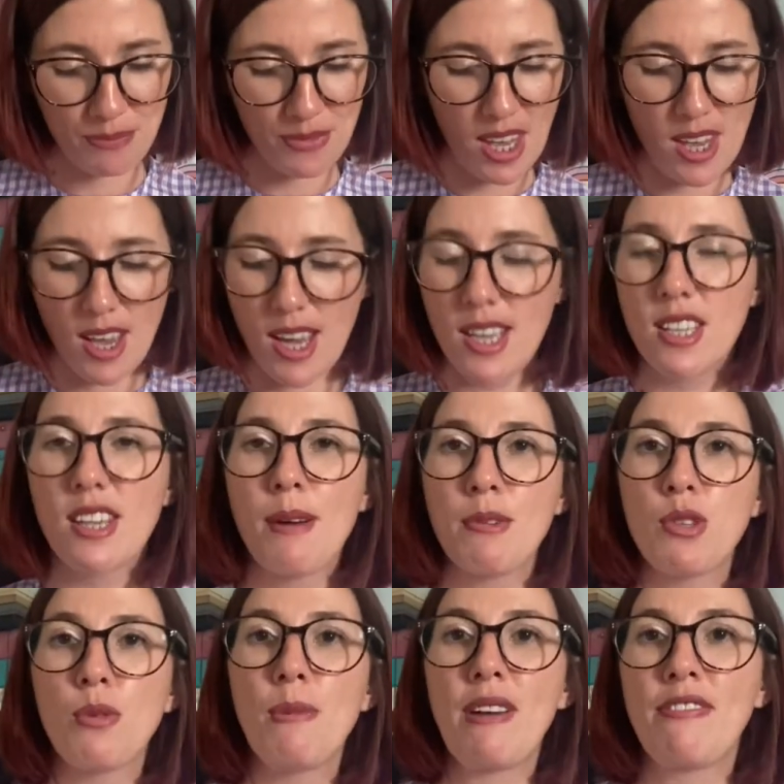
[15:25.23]
So that
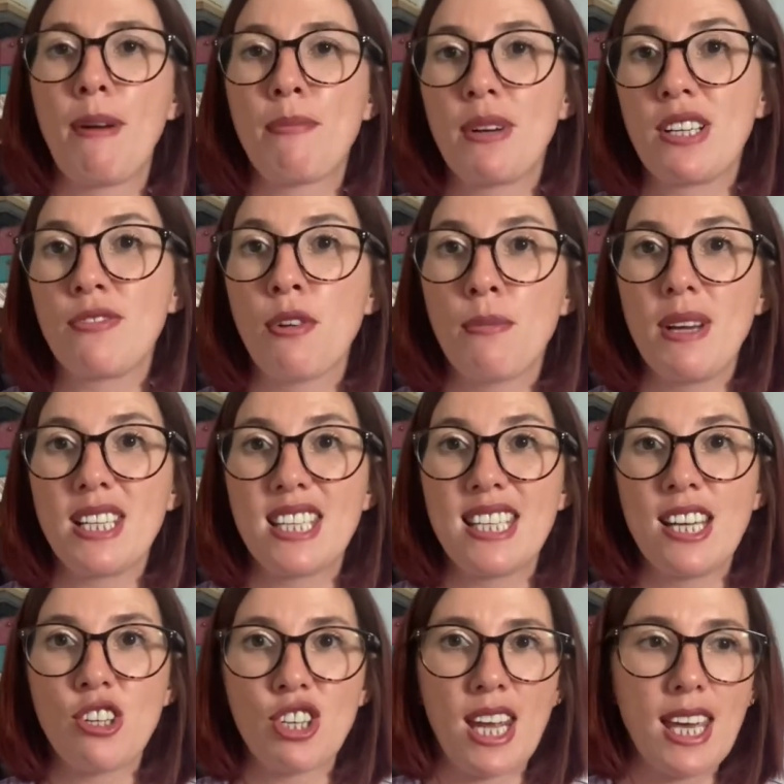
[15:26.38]
was all my fabrics from
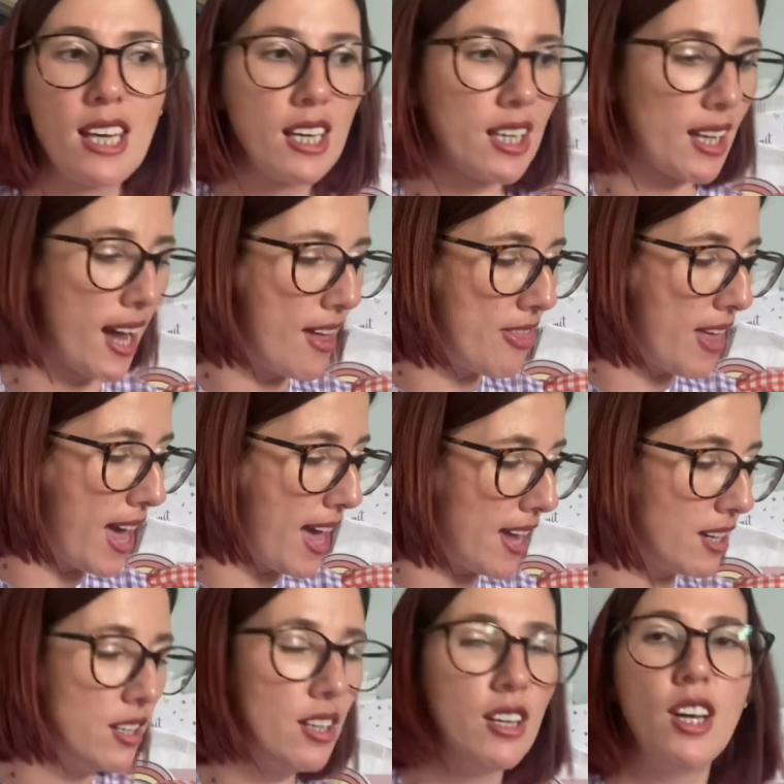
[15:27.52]
Stitch and Ink. And
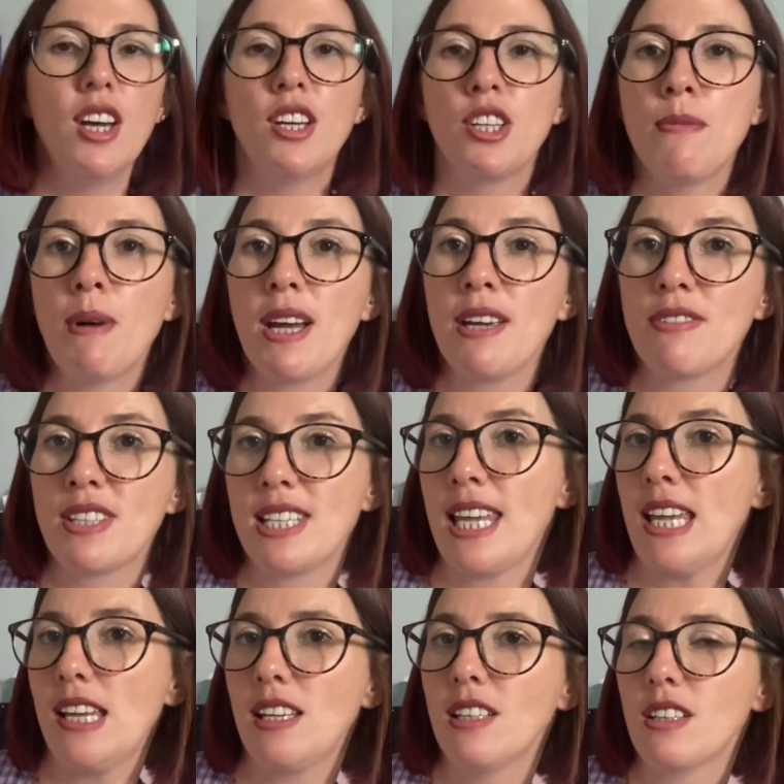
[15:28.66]
then you might have
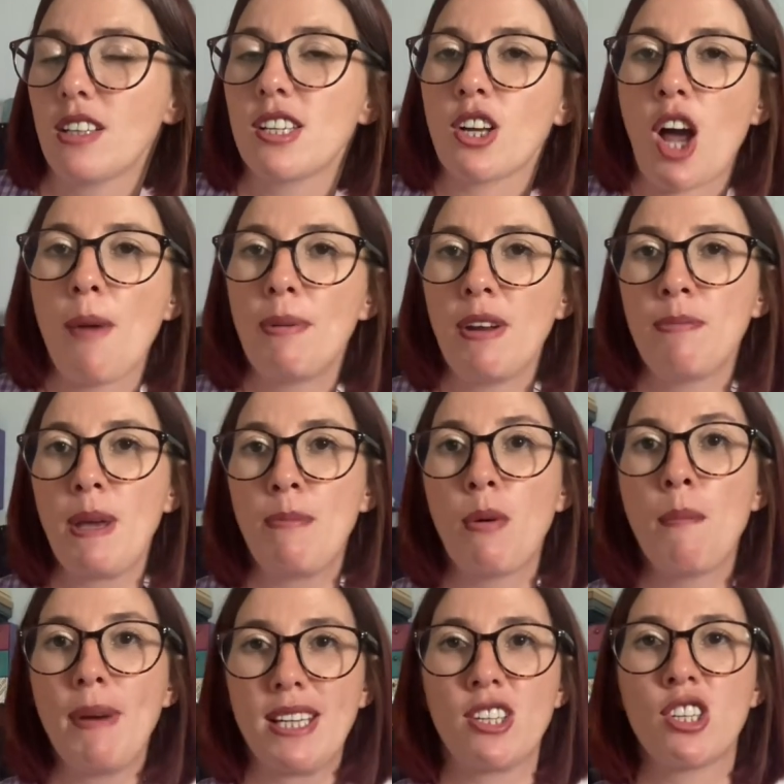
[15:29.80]
seen, because a couple of people
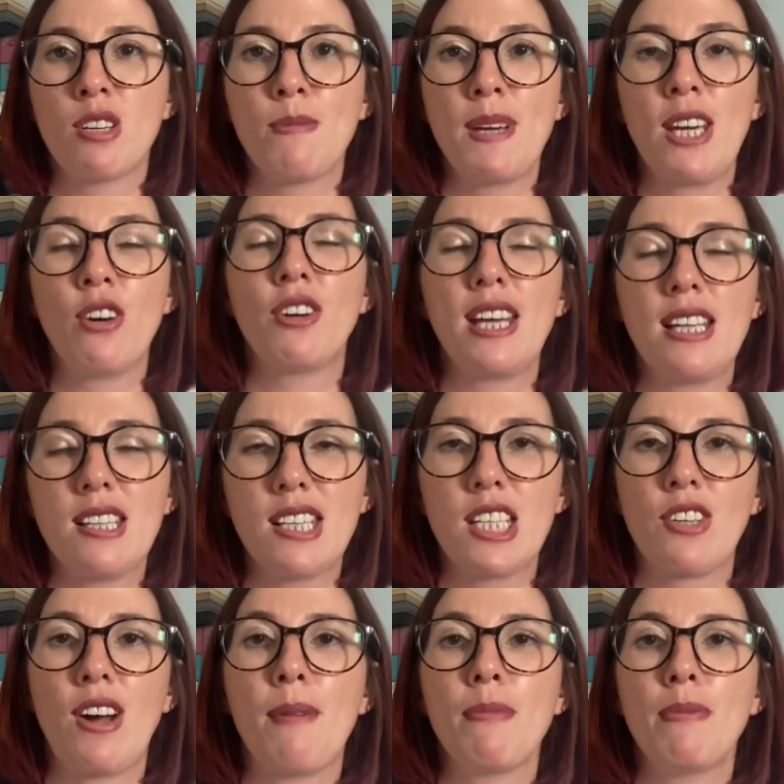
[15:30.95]
messaged me on
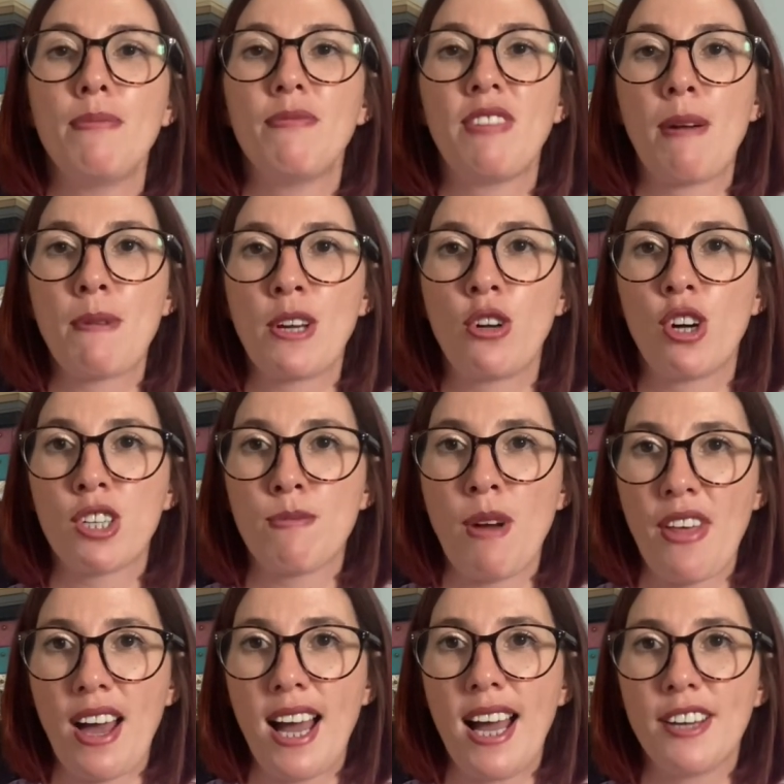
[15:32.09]
Instagram, Fabric
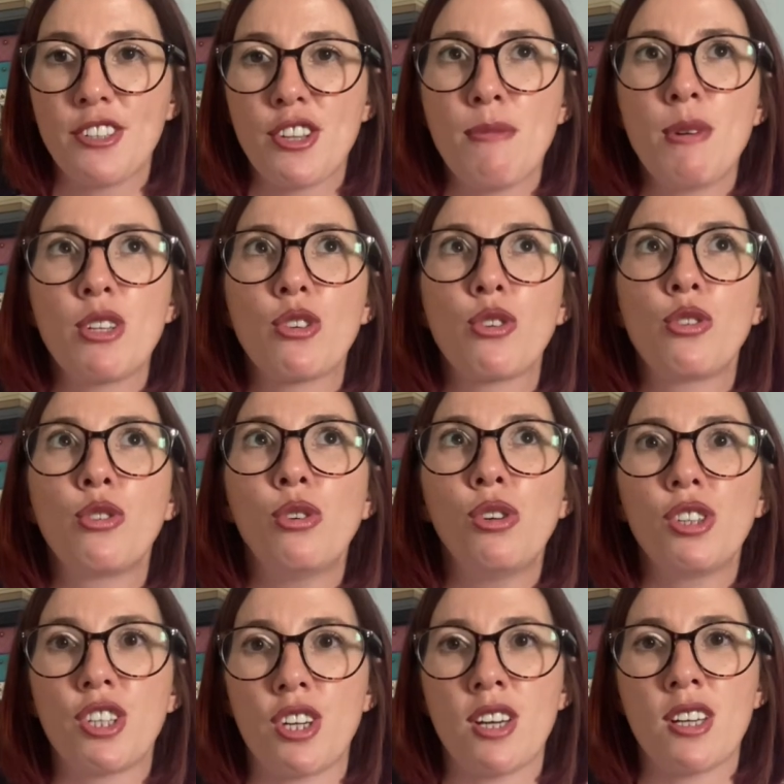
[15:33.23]
Godmother had the most
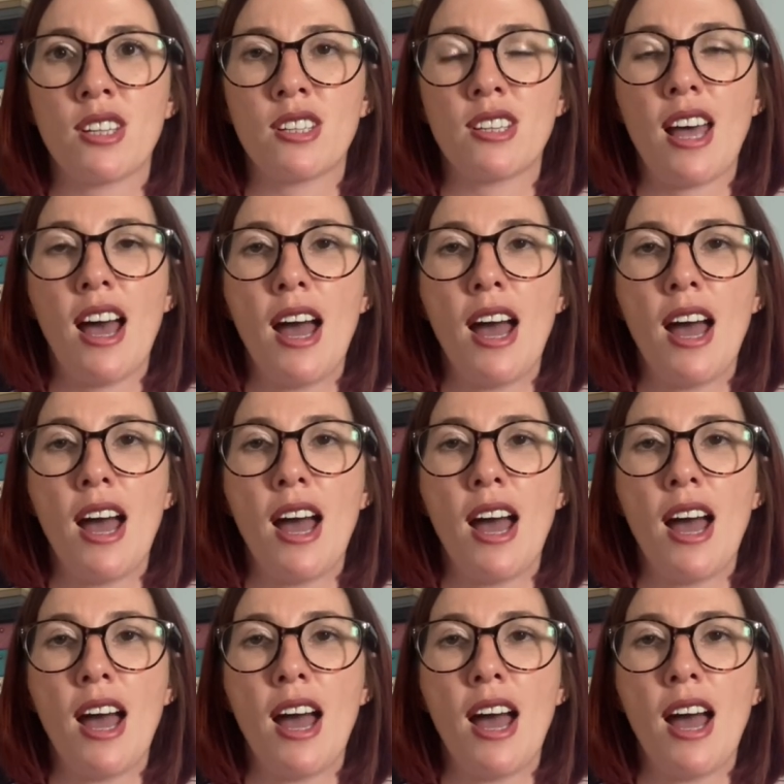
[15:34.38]
gorgeous